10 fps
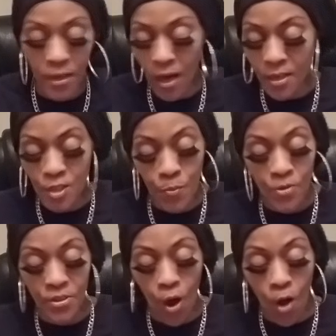No, this
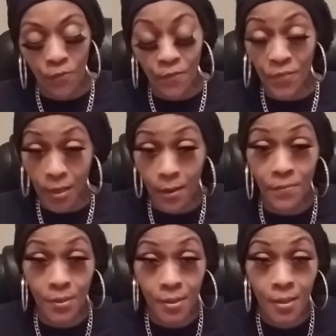person offering
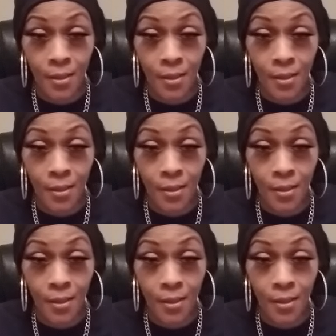forever.